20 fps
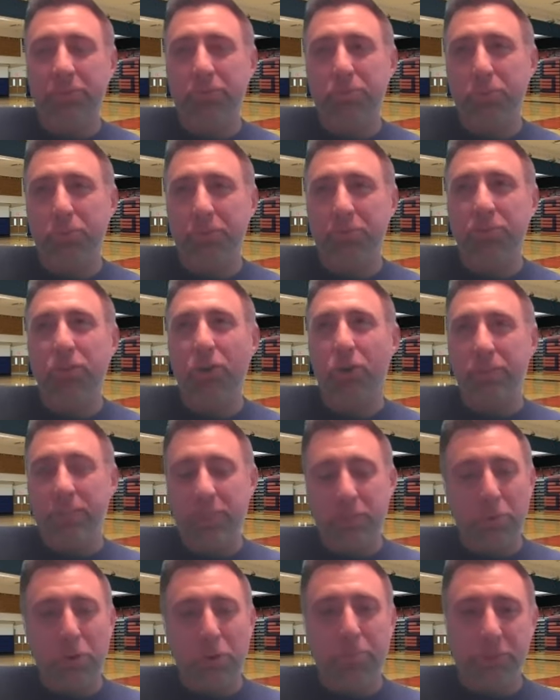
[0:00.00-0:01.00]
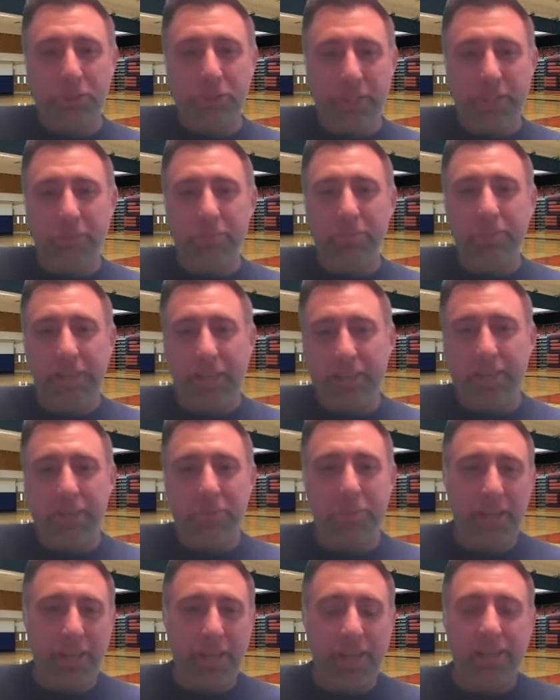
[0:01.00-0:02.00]
We've started some open gyms to get
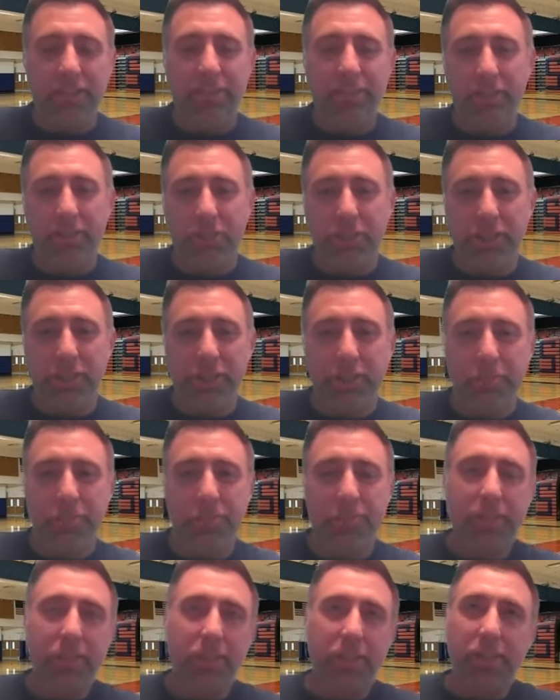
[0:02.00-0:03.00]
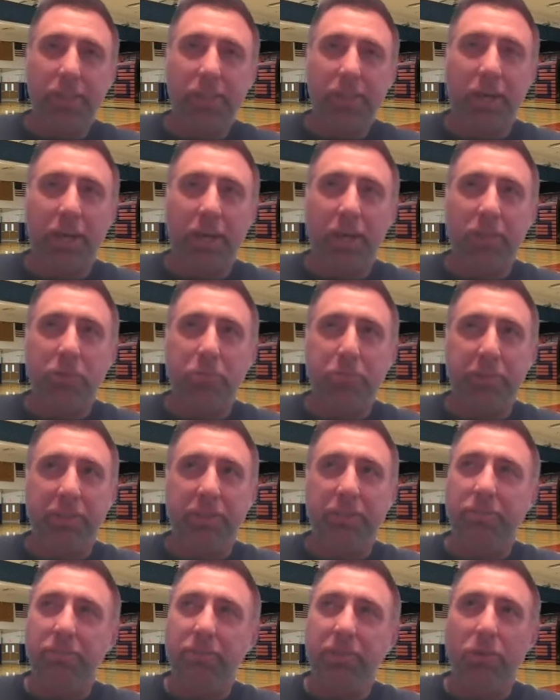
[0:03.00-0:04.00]
some of the kids in the gym. There's
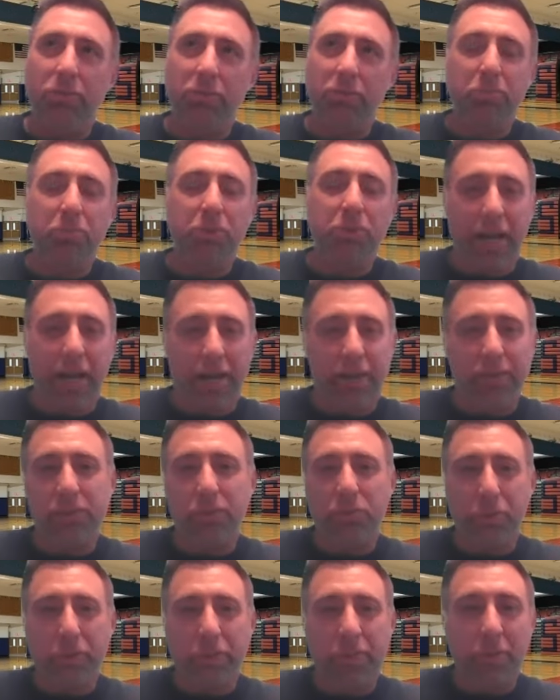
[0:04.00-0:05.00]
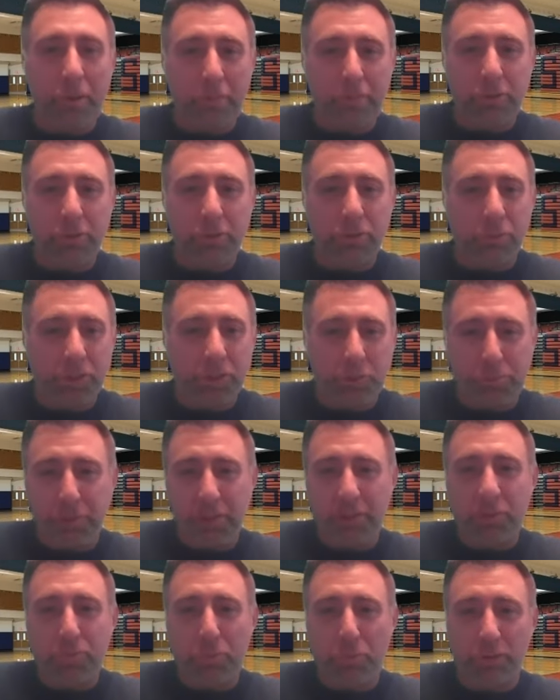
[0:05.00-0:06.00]
been, you know, some challenges with numbers, with
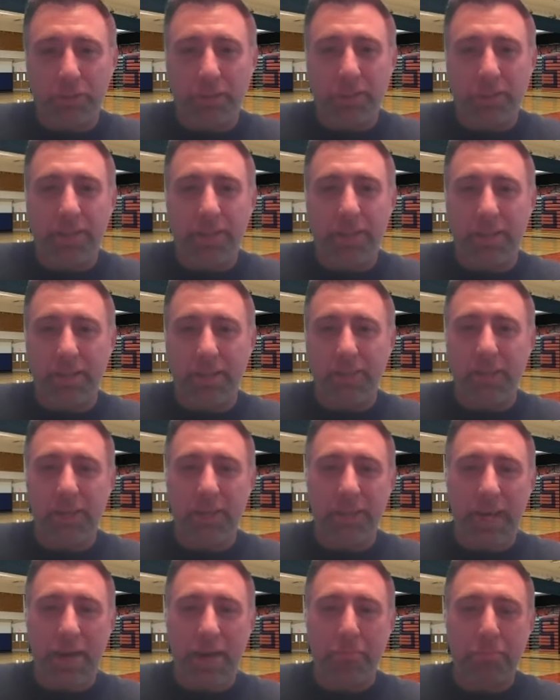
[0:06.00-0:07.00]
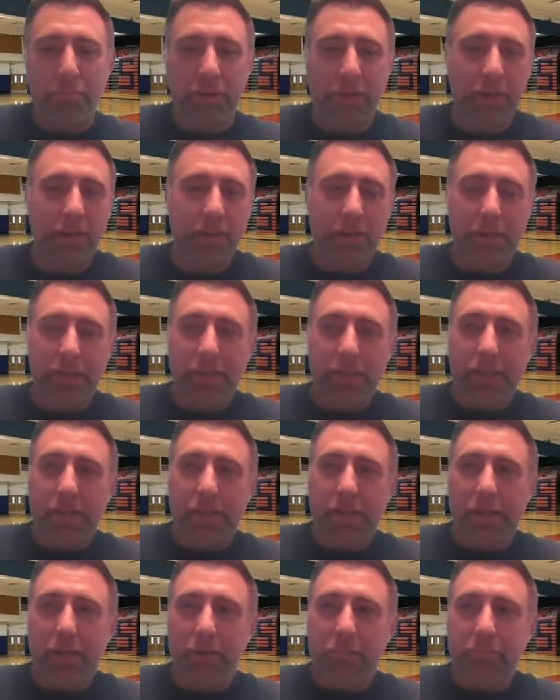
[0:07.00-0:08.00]
spring sports and things like that. But,
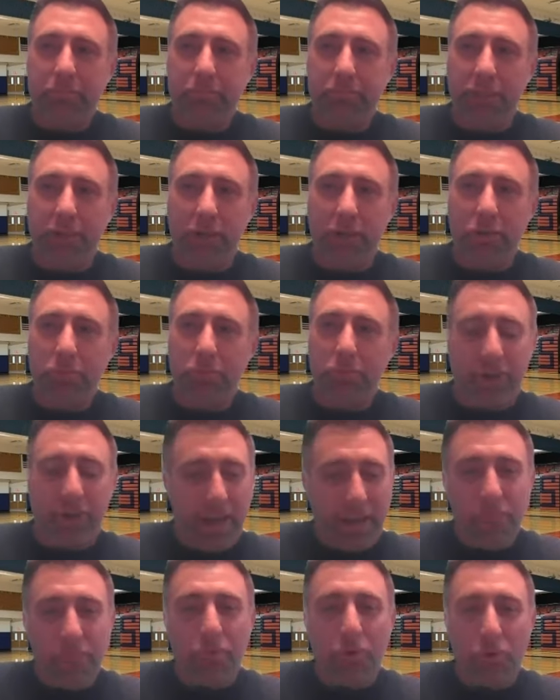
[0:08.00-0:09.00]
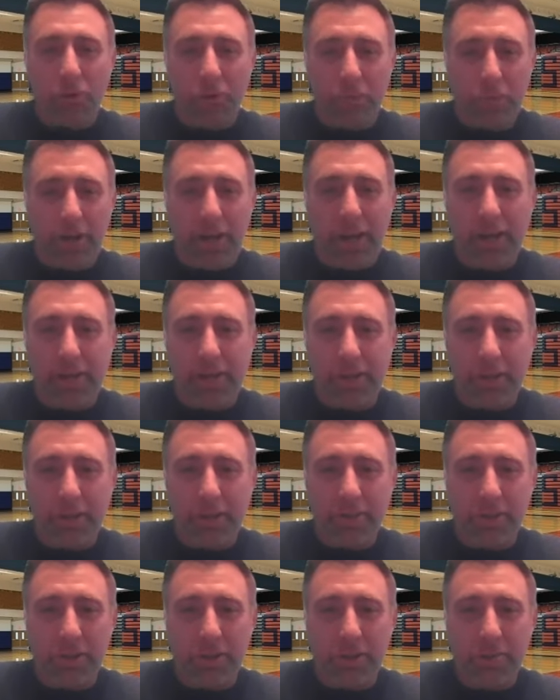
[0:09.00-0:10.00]
we're getting rolling. We're getting there.
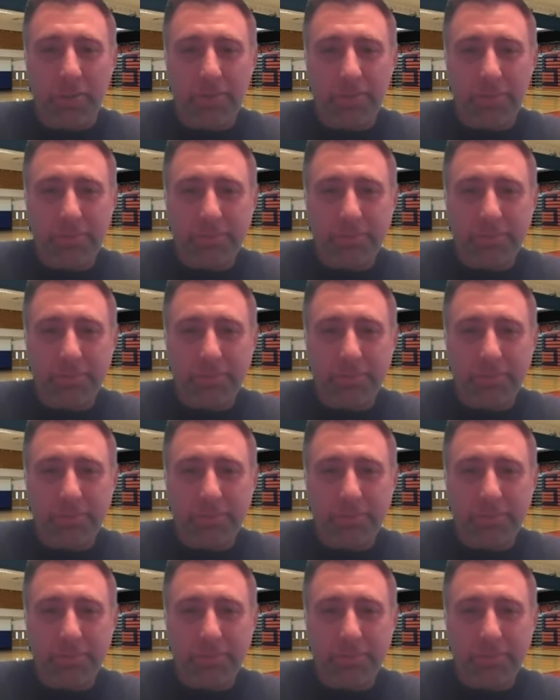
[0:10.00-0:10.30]
So